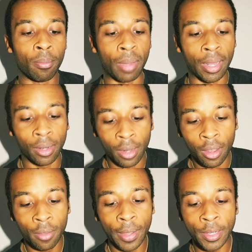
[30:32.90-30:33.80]
My
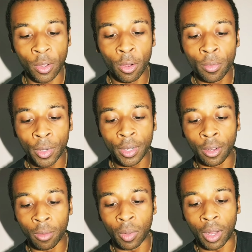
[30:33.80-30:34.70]
love has
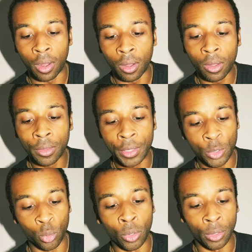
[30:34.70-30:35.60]
overcome all
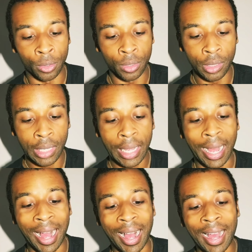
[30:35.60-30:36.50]
this world.
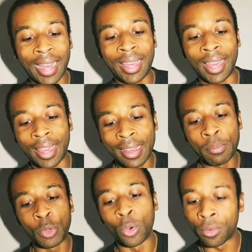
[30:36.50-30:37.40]
I
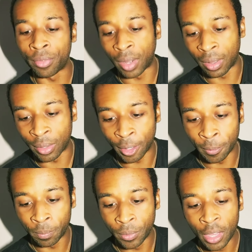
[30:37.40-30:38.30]
am your Father.
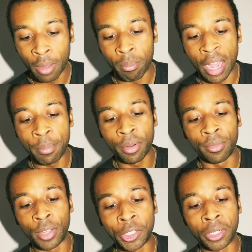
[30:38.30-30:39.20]
My
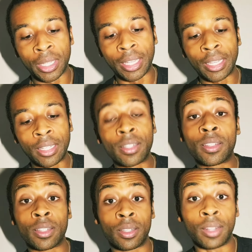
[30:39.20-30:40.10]
provision
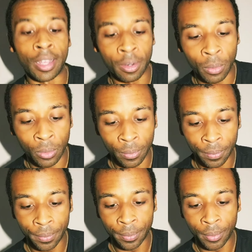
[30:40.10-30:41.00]
is sustainable.
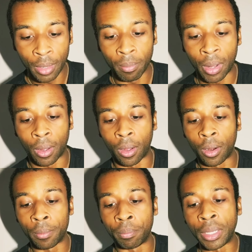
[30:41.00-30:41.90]
My
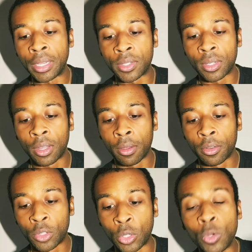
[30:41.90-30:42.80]
heart beats
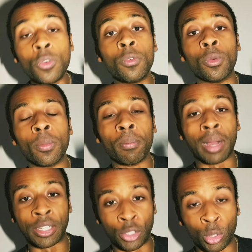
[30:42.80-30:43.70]
to
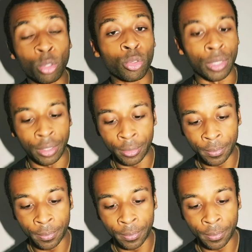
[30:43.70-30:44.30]
my children.